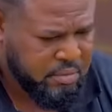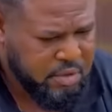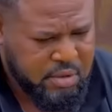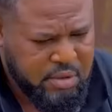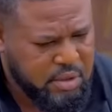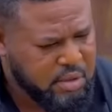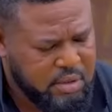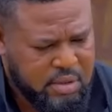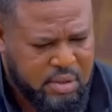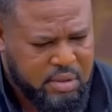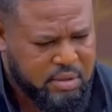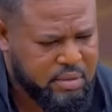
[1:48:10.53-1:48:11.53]

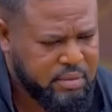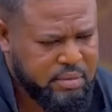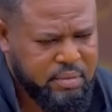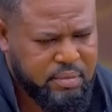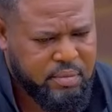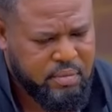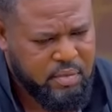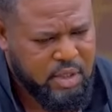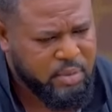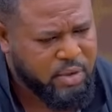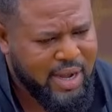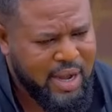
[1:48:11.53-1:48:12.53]
See.
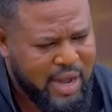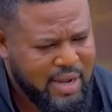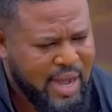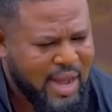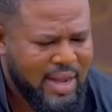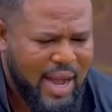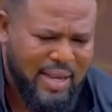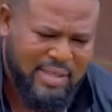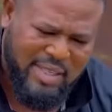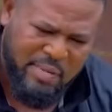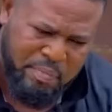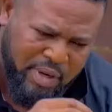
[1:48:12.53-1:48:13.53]
Because I
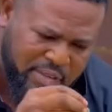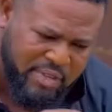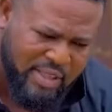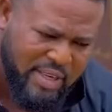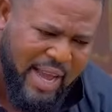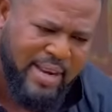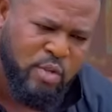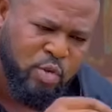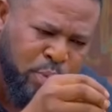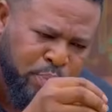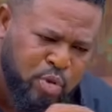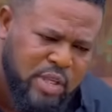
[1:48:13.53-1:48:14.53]
still believe that I need
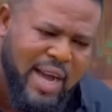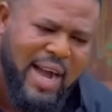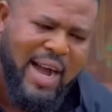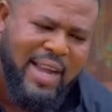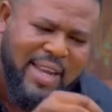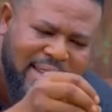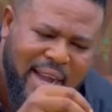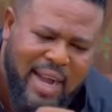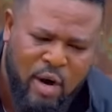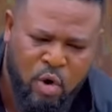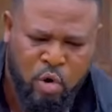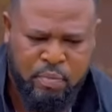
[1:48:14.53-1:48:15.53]
to put her in her
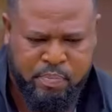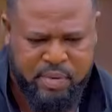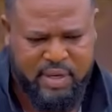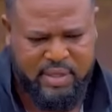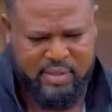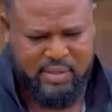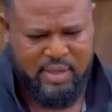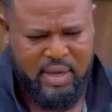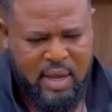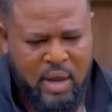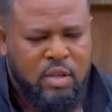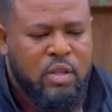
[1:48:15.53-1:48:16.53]
own place.
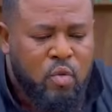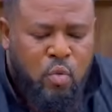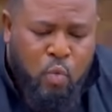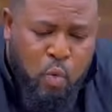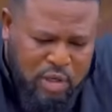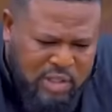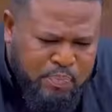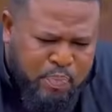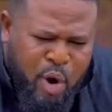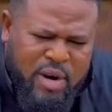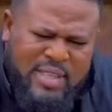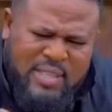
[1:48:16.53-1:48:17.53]
What
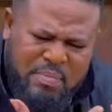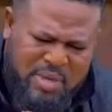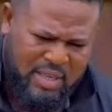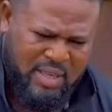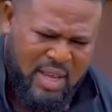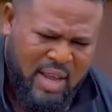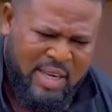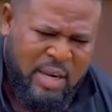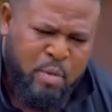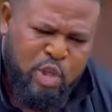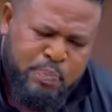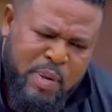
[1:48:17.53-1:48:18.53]
bothers me, the
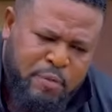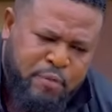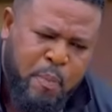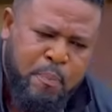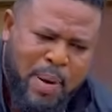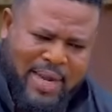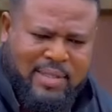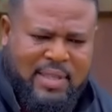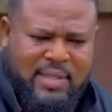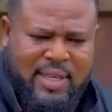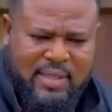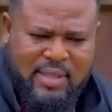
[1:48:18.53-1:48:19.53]
most painful part
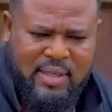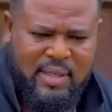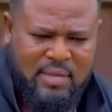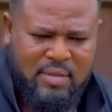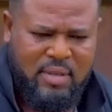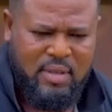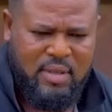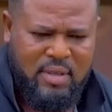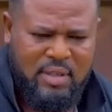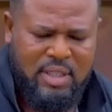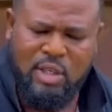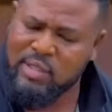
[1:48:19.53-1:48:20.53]
is that
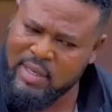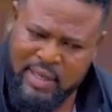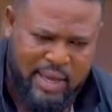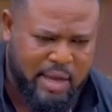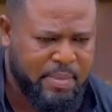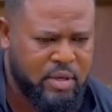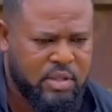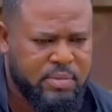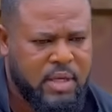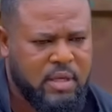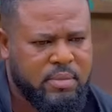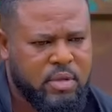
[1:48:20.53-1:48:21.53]
she doesn't care about me
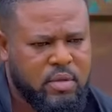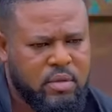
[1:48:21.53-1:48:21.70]
anymore.